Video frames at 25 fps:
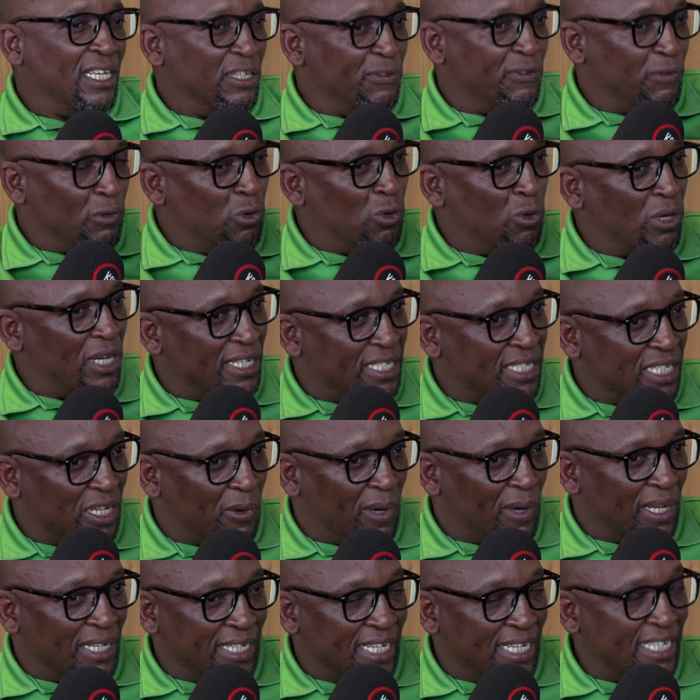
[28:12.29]
If you look at
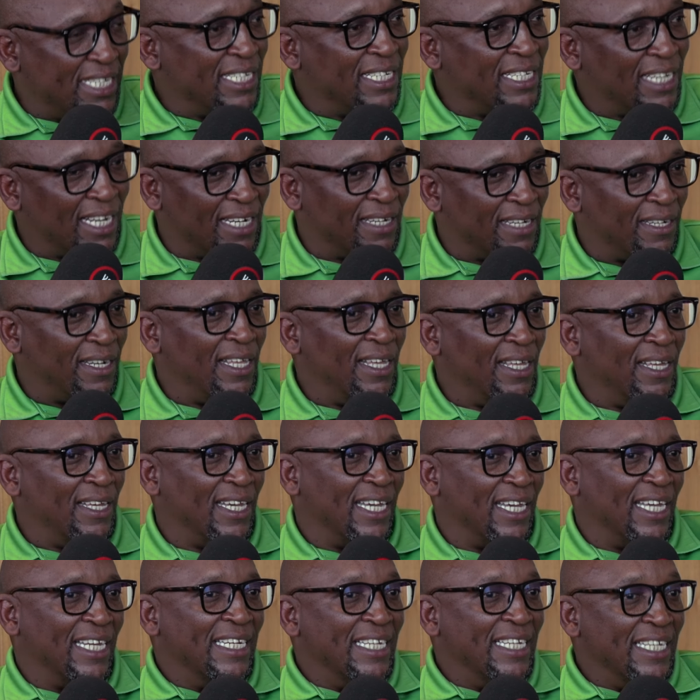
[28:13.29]
our national
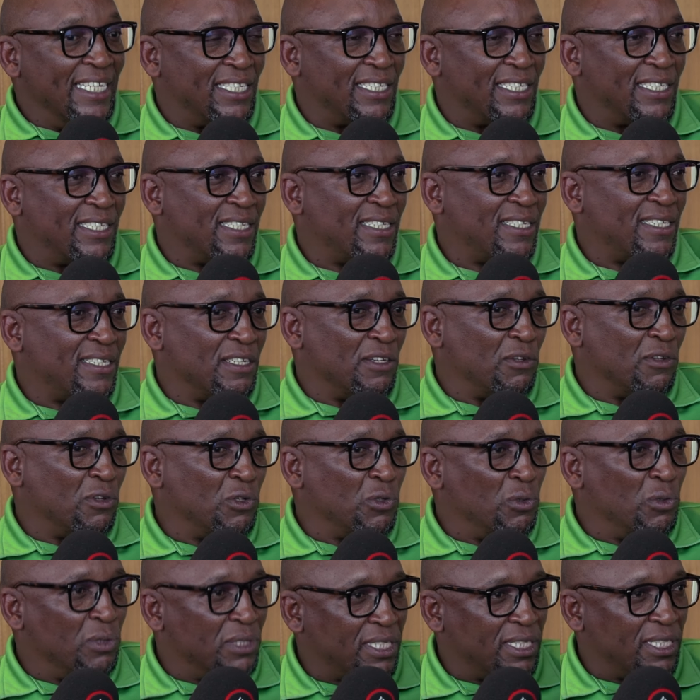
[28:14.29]
uh, list, you
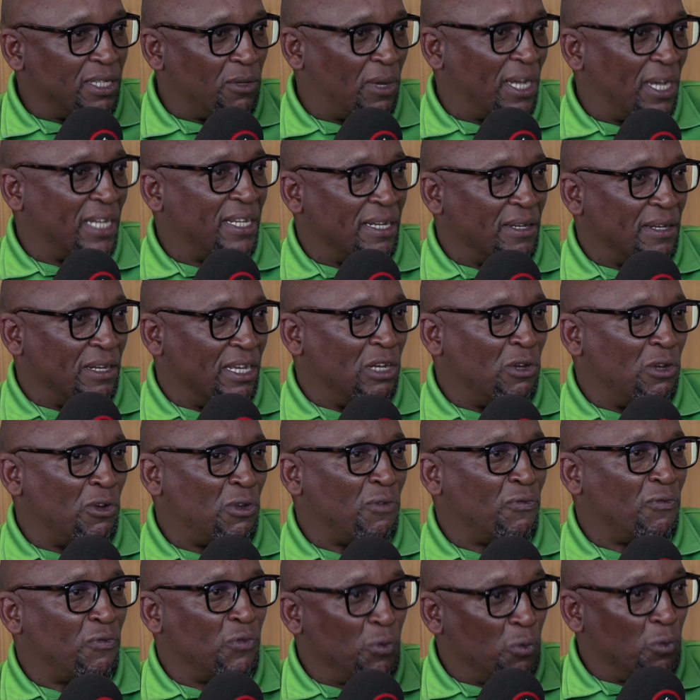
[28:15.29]
know, you'll see quite a, a
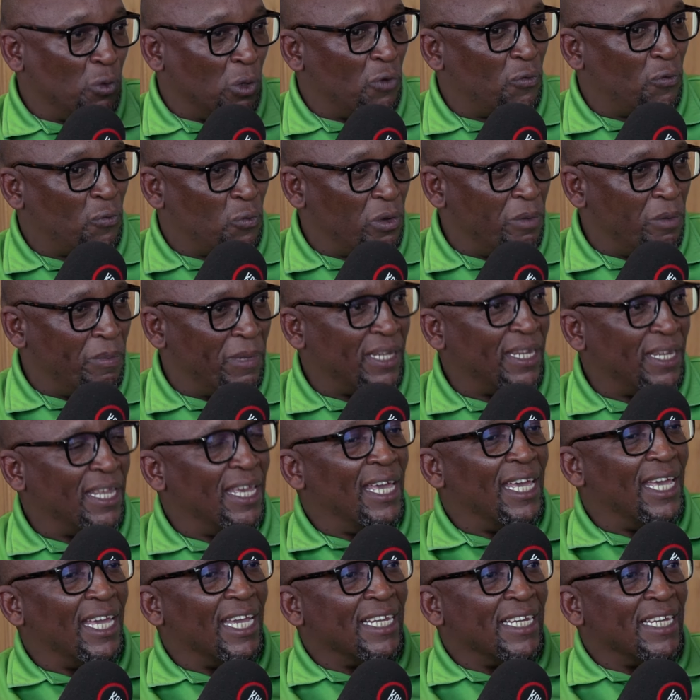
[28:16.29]
lot of you of women
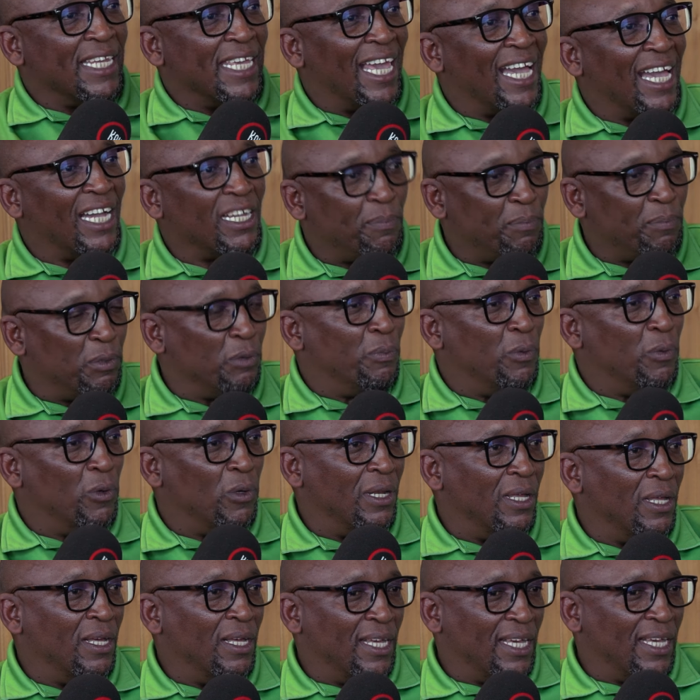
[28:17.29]
and young
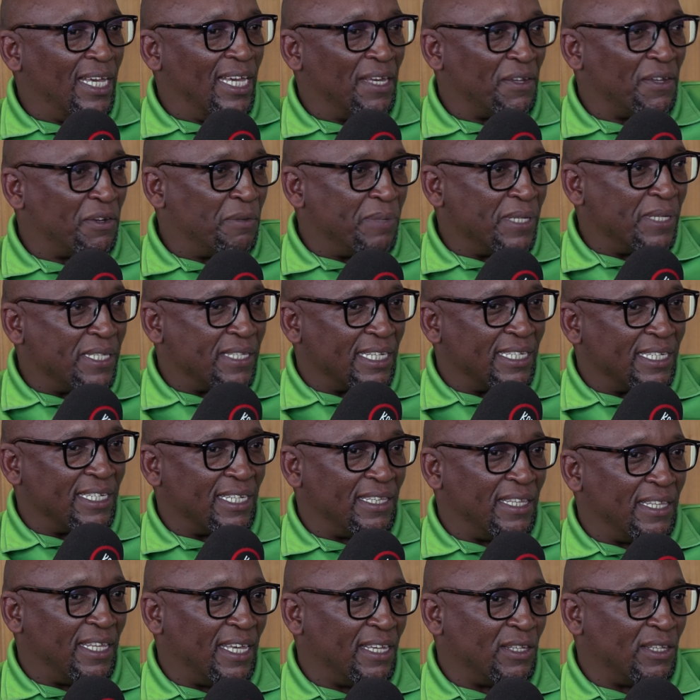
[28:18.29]
people uh,
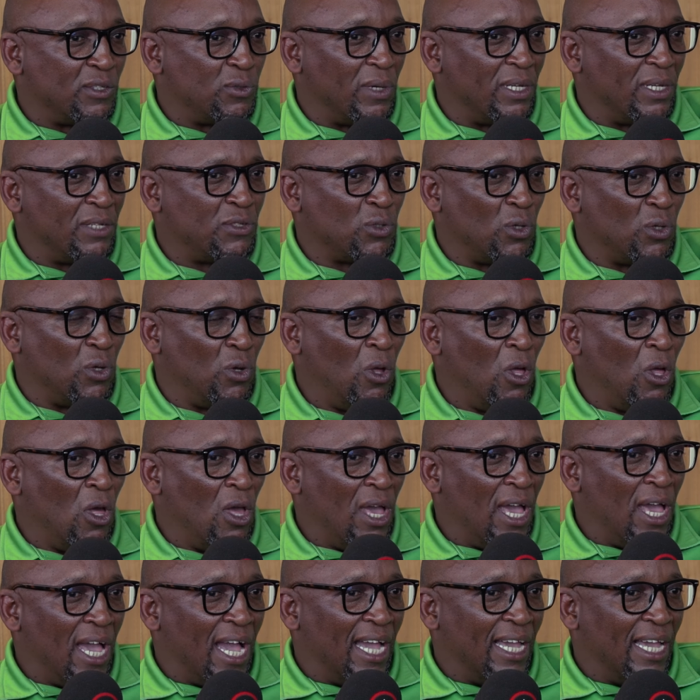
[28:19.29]
represented there as well. So
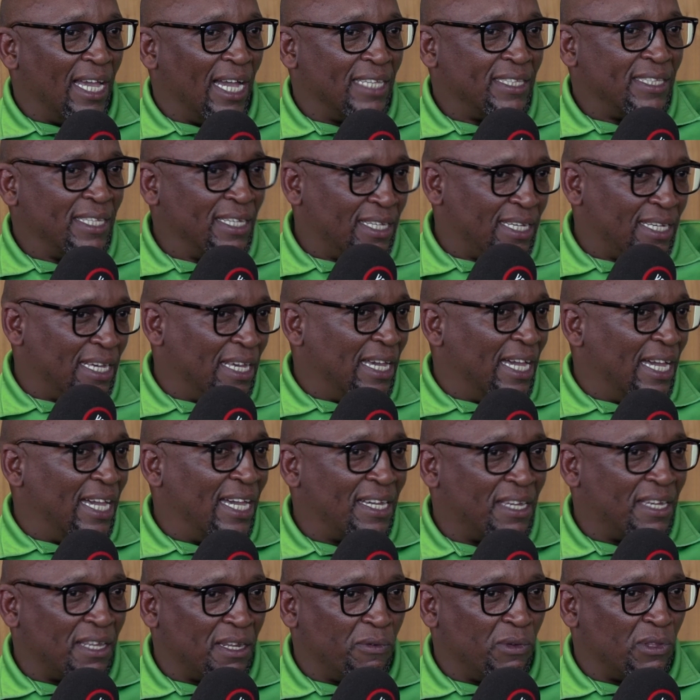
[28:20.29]
I, I think uh, I
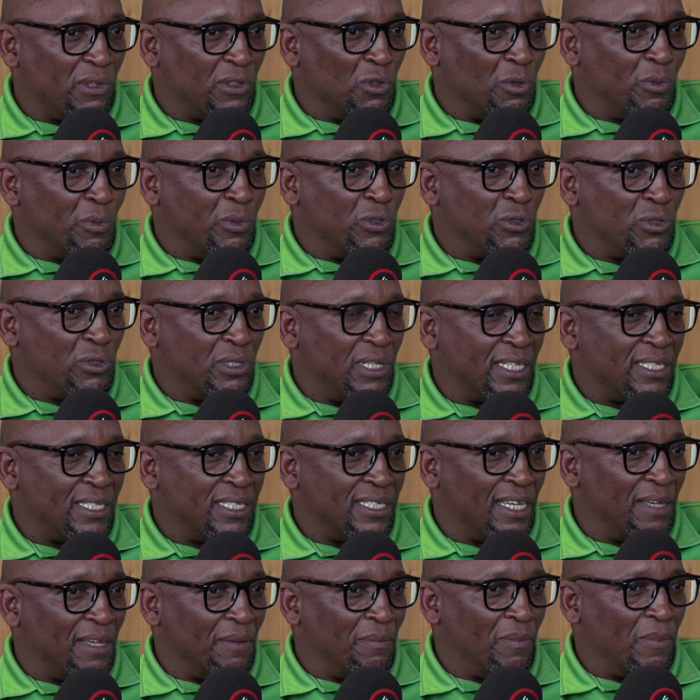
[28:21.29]
agree with Nobuntu
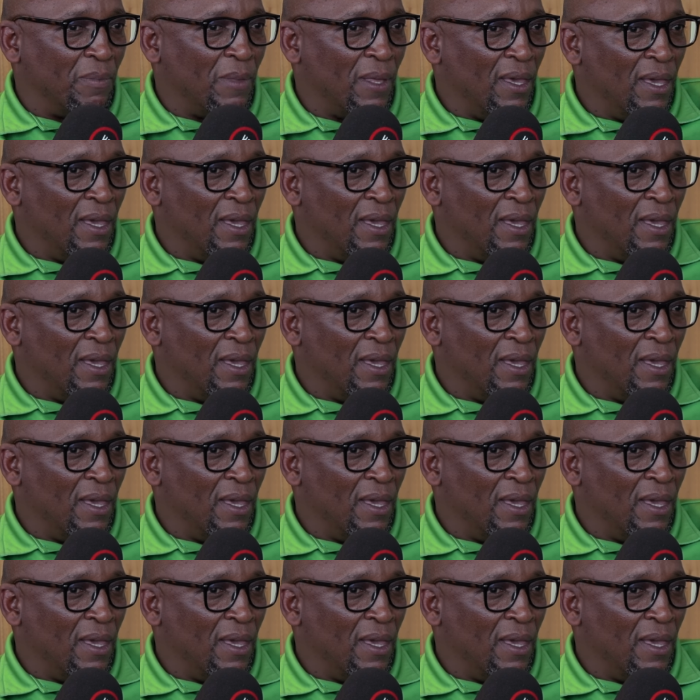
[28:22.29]
that. Um,